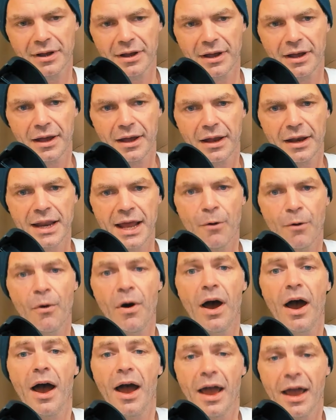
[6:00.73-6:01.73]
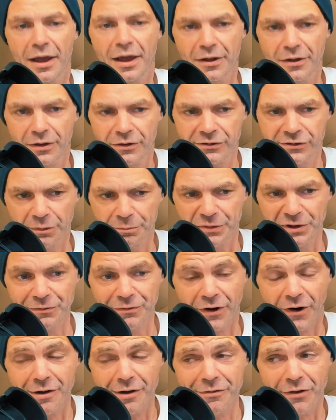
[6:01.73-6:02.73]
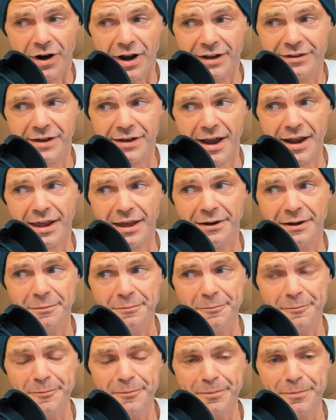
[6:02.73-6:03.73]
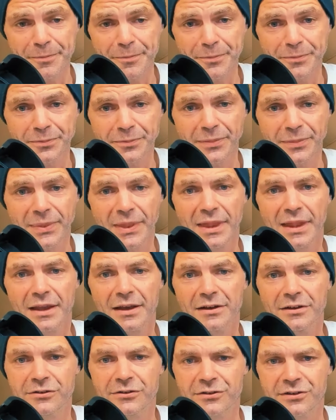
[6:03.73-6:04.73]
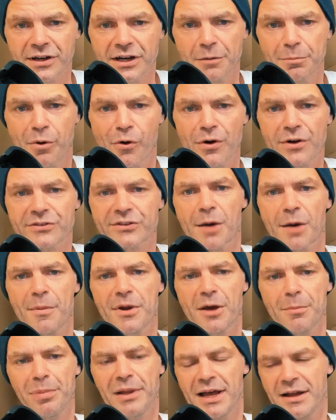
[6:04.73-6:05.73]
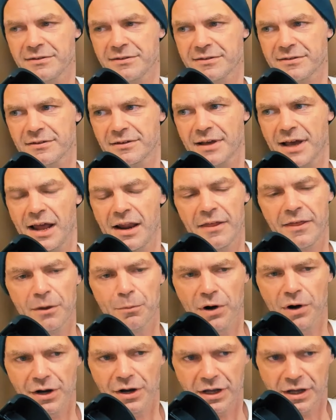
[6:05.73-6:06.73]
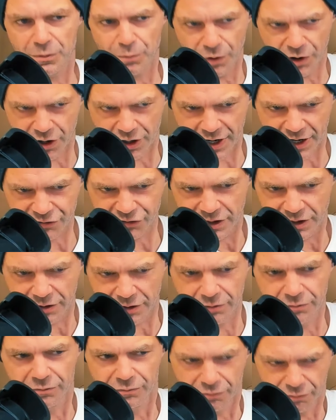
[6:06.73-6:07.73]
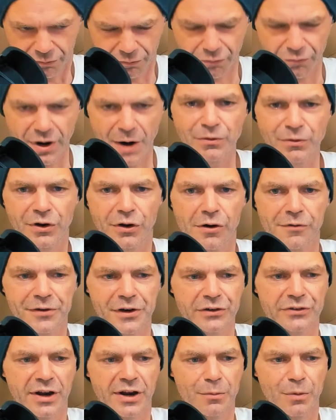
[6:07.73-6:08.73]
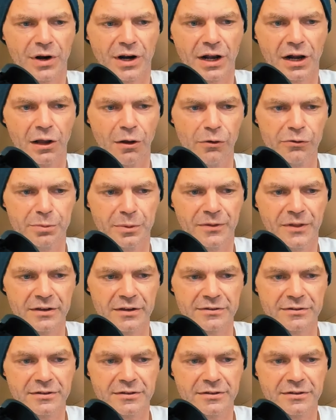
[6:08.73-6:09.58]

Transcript: Now, something very, very exciting. Singapore is coming up, lads. And I think we're gonna actually round it off here tonight. We're gonna close with this.